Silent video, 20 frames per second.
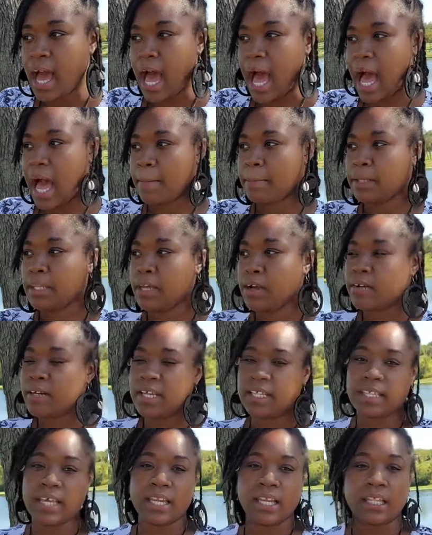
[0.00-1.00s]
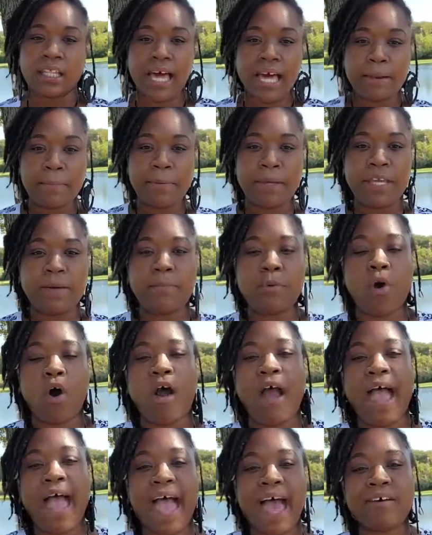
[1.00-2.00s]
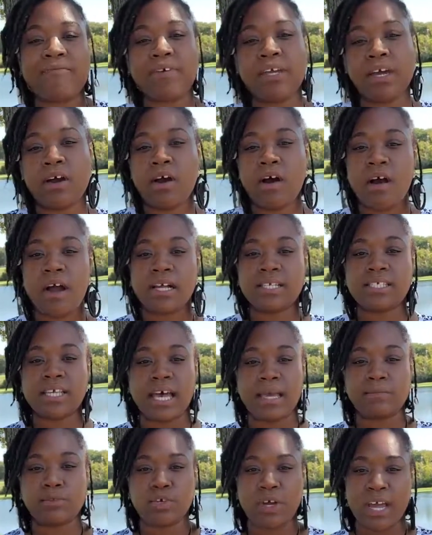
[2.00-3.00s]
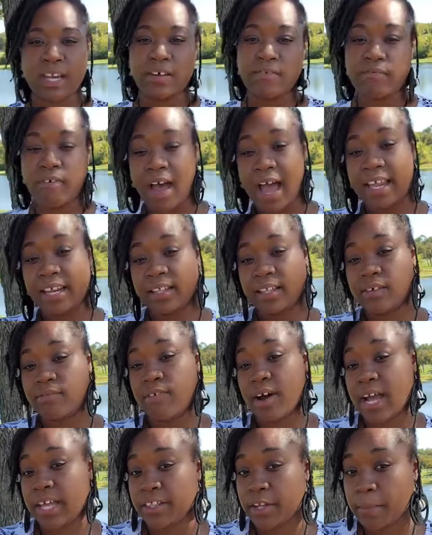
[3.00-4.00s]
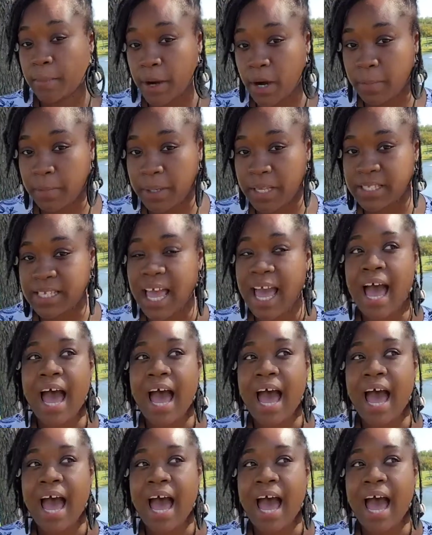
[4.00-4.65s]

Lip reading: I'm learning that a lot of people are having a hard time trying to find and define their purpose.